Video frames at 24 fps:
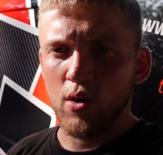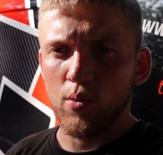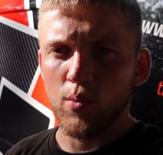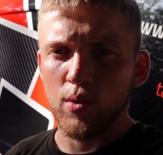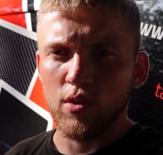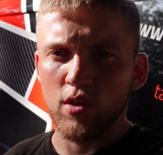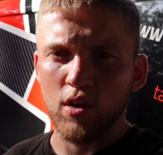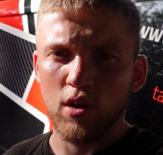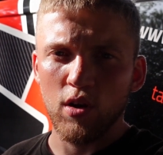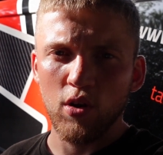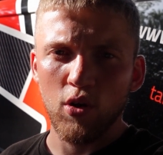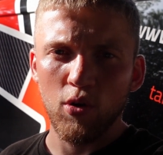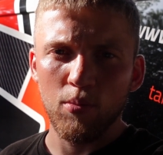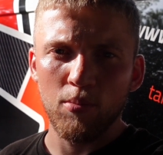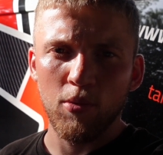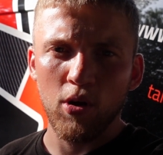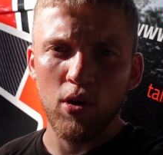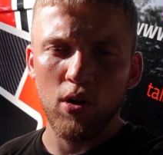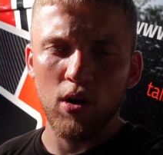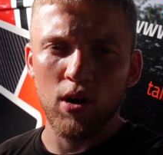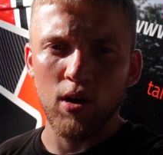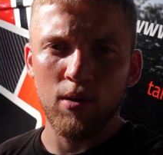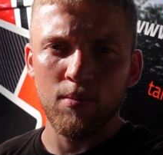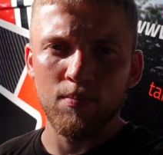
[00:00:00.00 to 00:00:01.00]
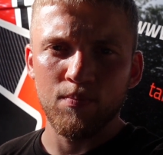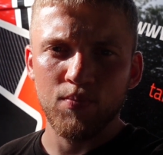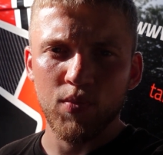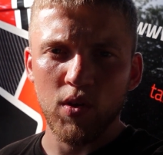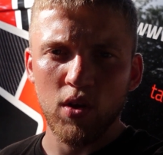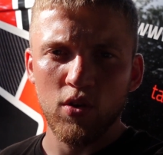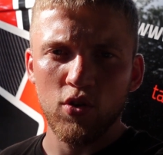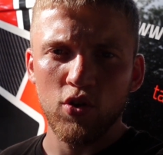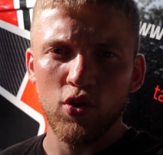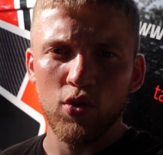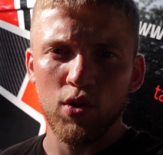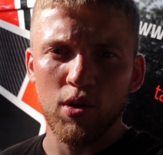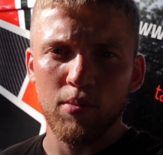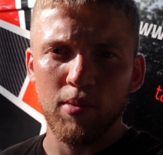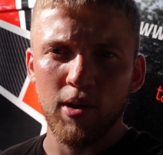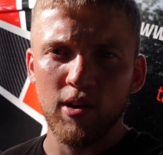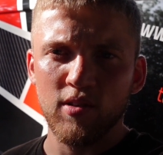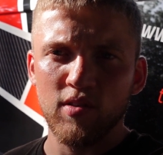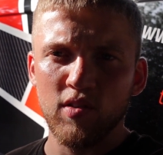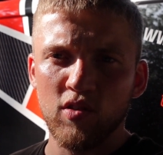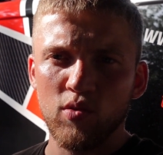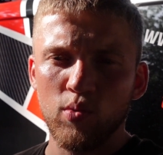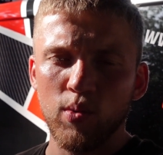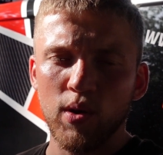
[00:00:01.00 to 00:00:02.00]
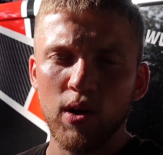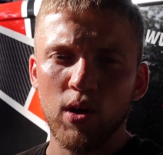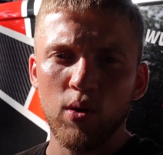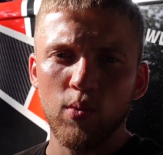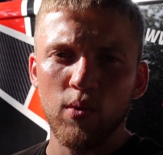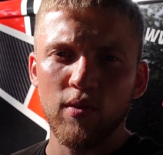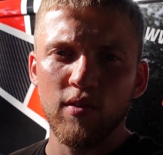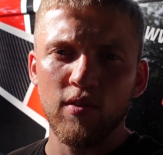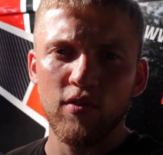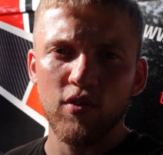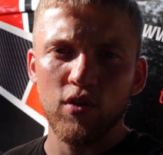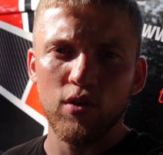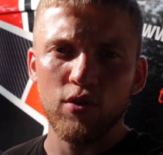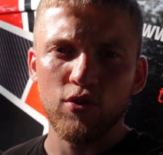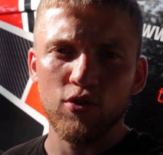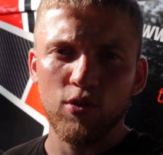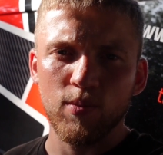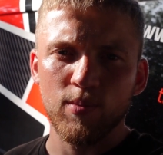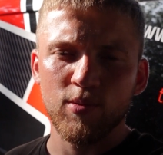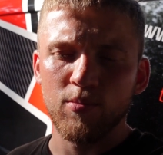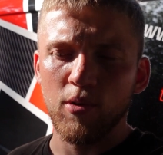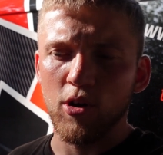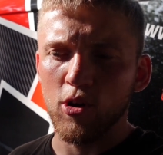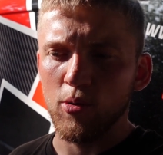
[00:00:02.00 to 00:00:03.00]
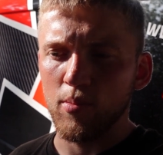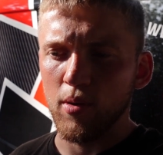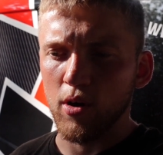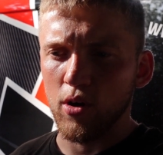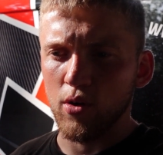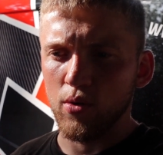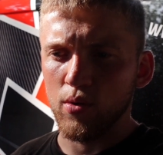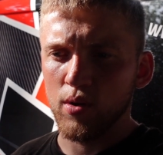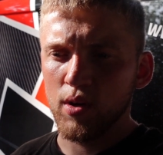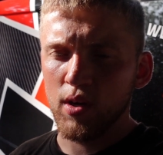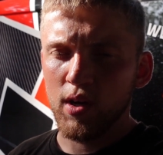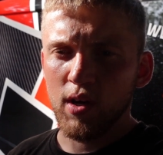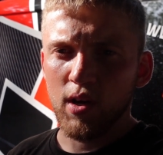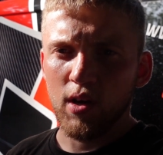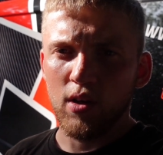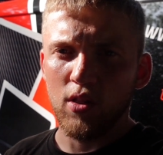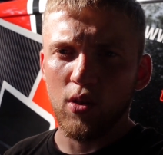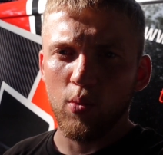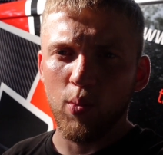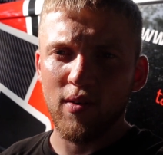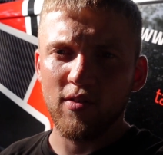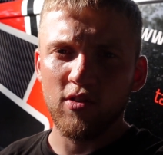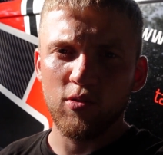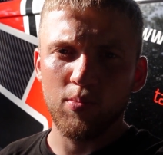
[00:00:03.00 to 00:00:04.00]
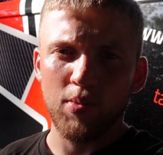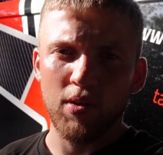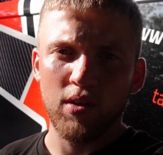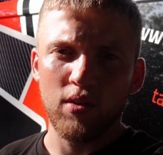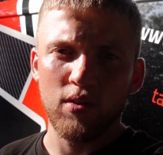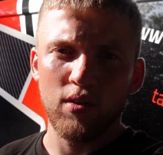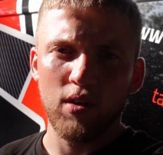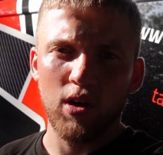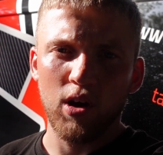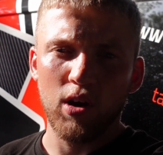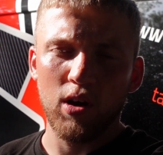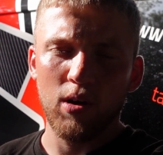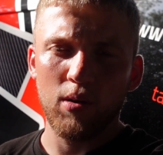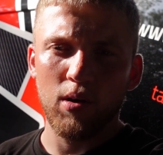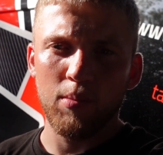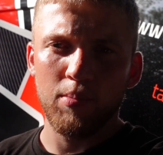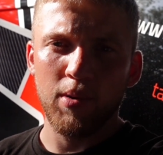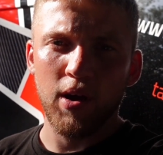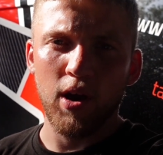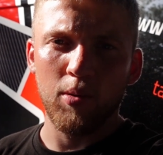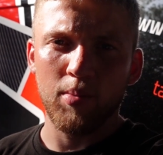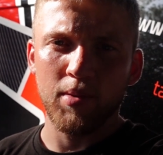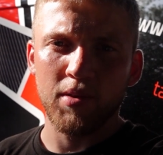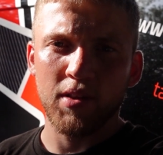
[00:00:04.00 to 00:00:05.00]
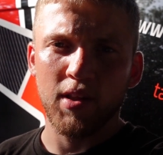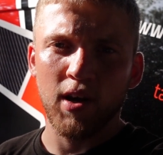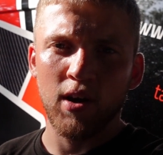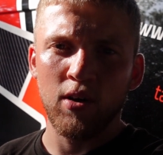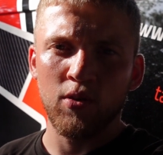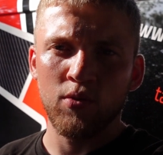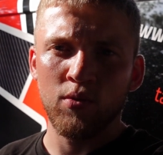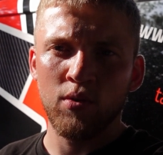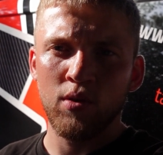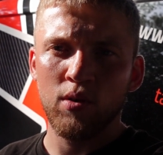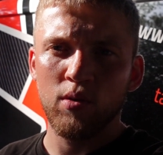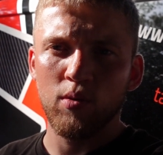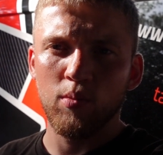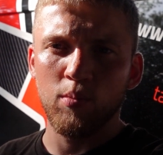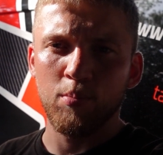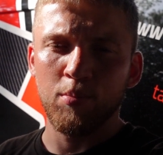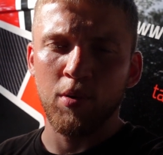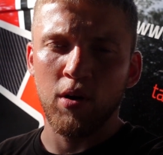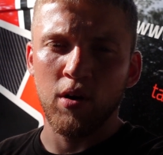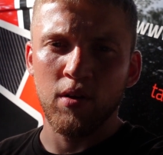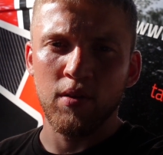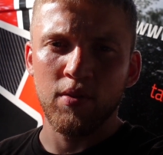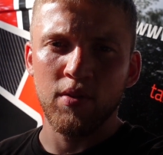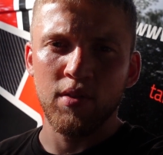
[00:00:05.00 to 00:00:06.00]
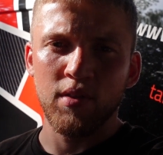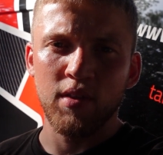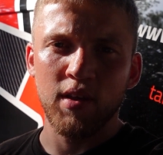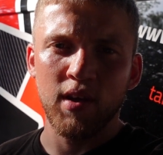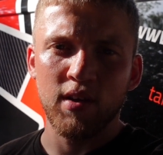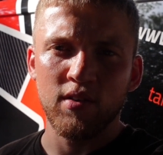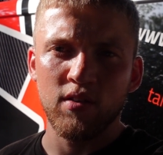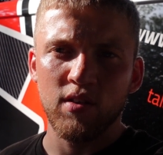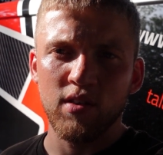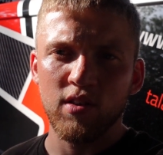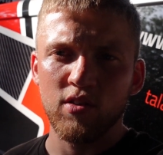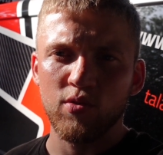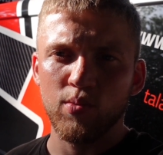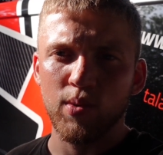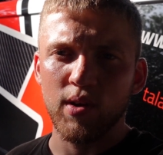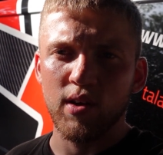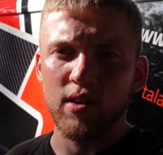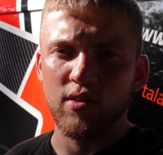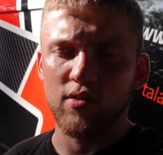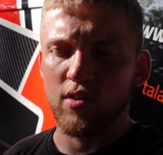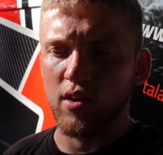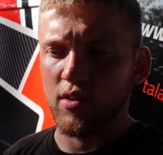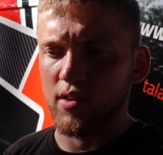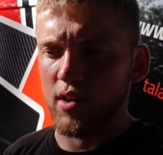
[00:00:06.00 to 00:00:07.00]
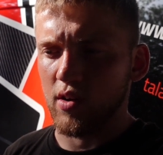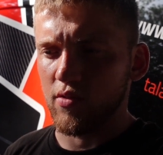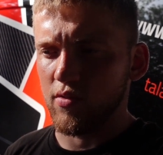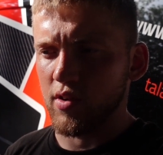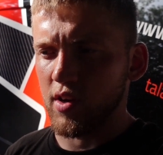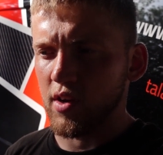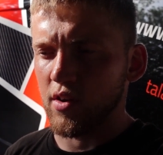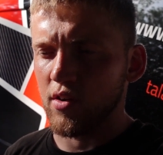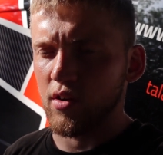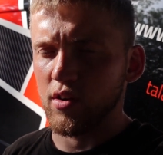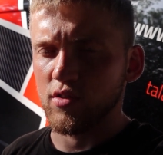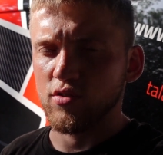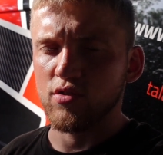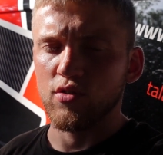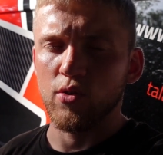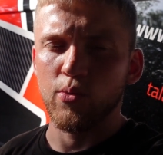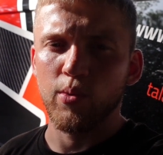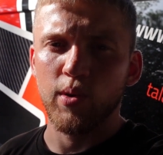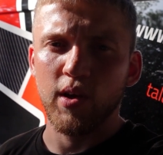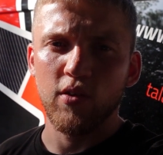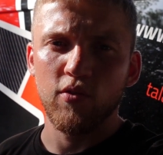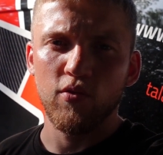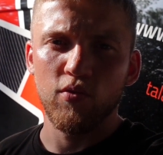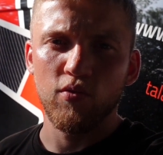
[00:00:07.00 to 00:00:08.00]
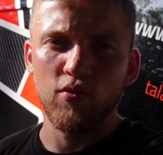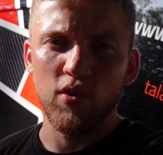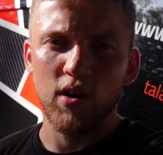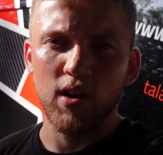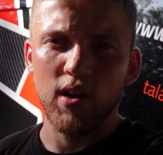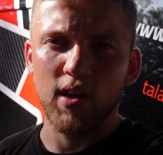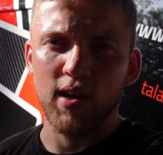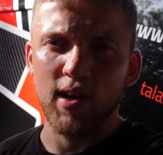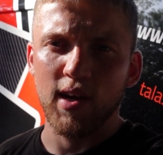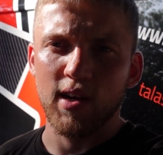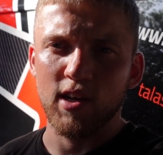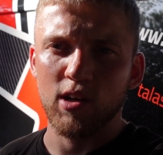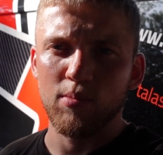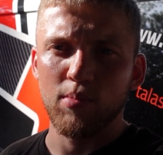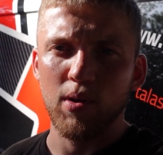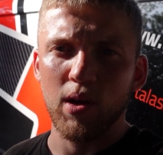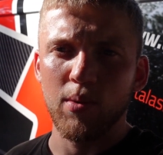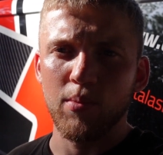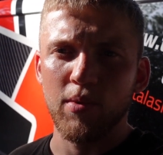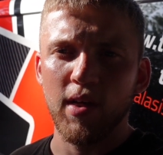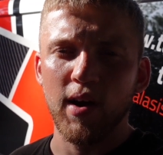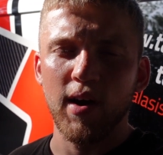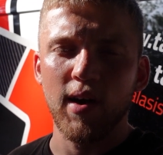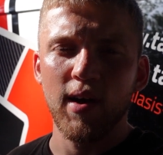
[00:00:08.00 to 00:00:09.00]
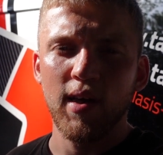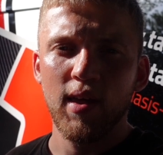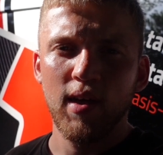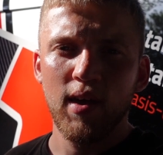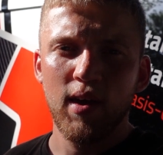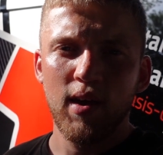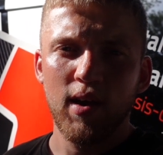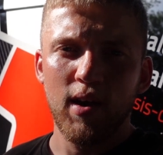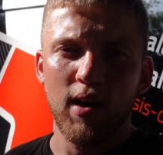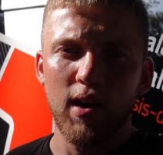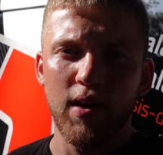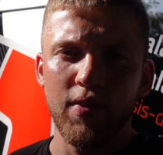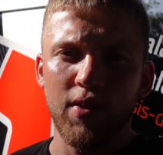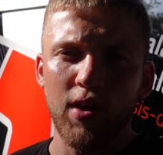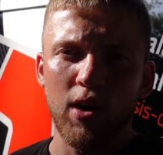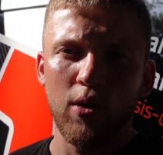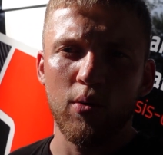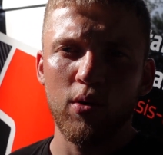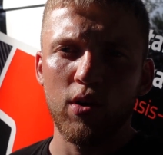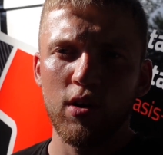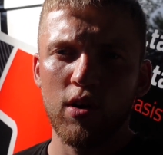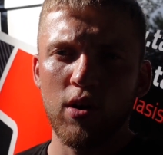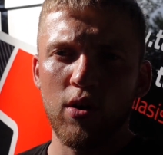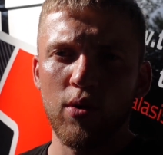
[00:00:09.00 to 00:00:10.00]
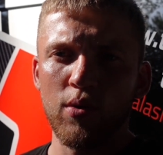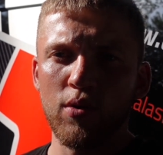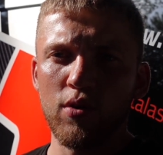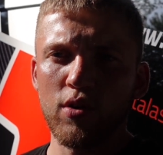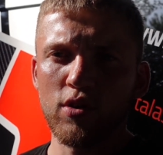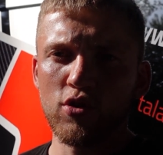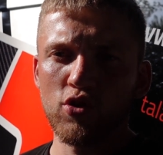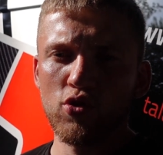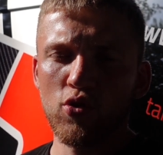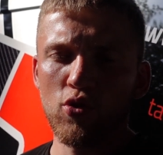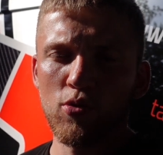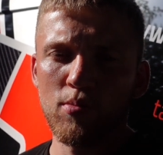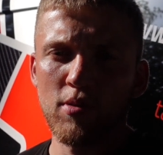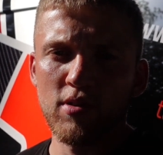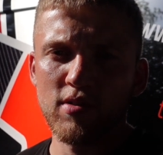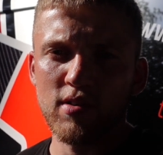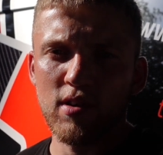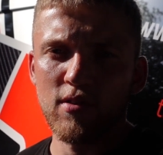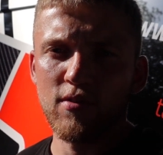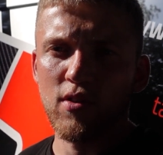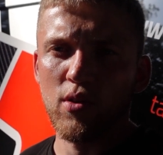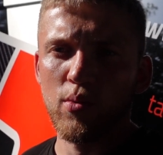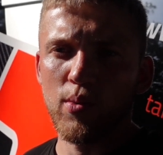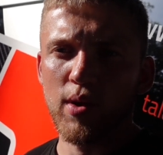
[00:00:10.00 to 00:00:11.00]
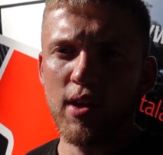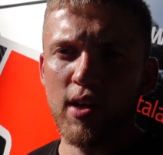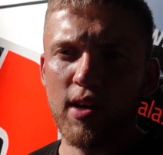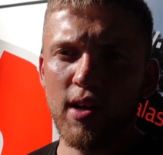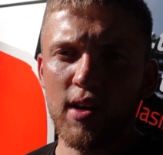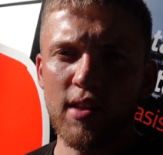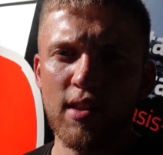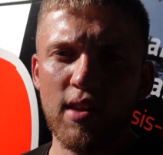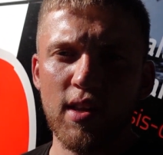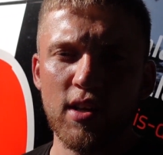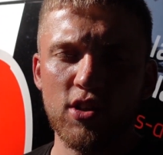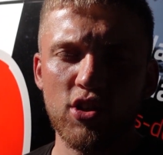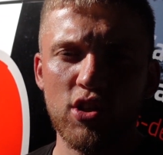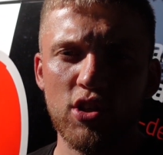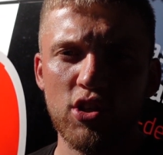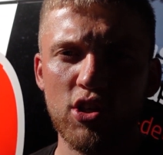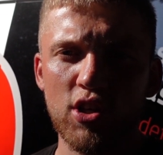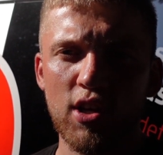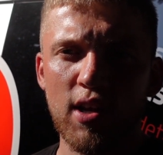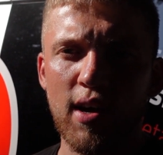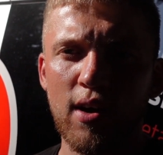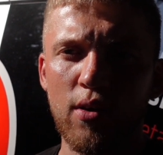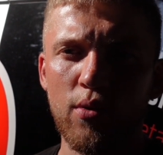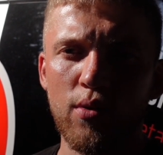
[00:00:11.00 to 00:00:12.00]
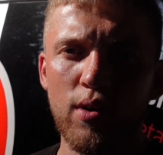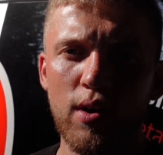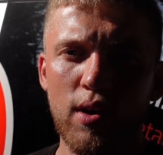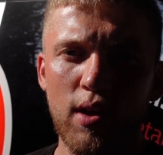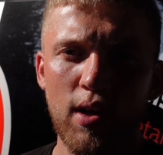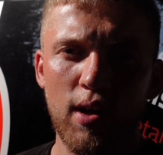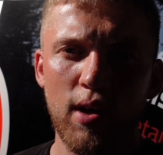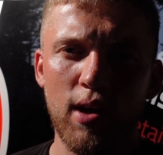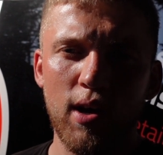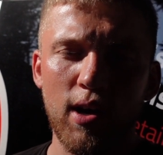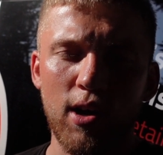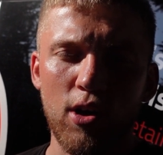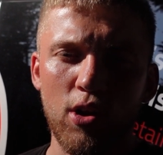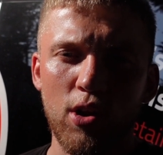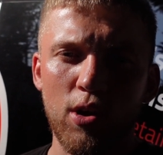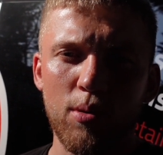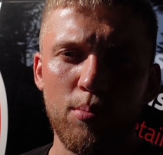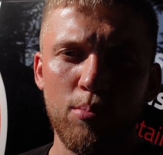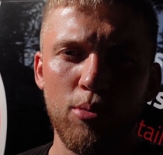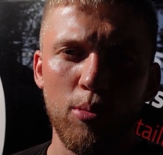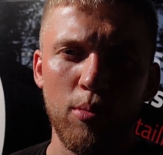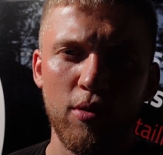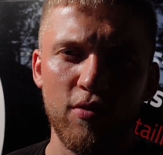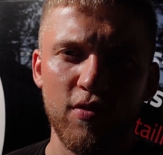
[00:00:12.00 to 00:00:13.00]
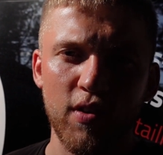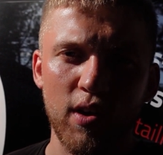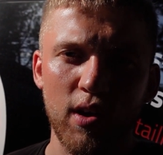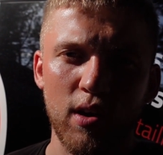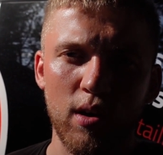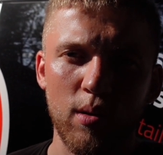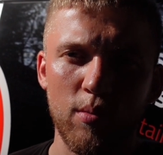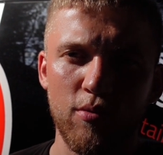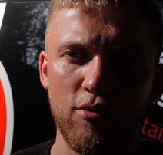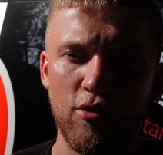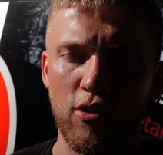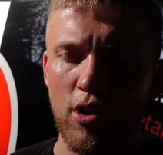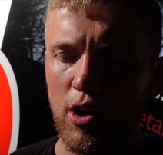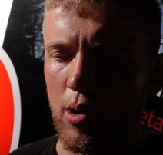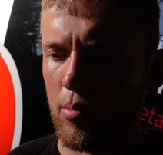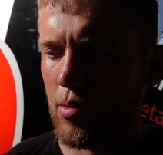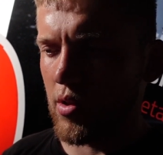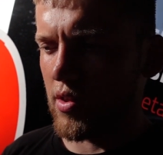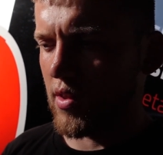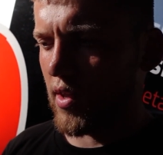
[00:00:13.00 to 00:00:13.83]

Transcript: We've done a lot unit based this week with a few jobs mobile. The weather's been a bit up and down, but the end of this week has turned out really nice, so we really can't complain with that. And now I'm going to go and enjoy myself for the weekend and actually chill out and put my feet up for a couple of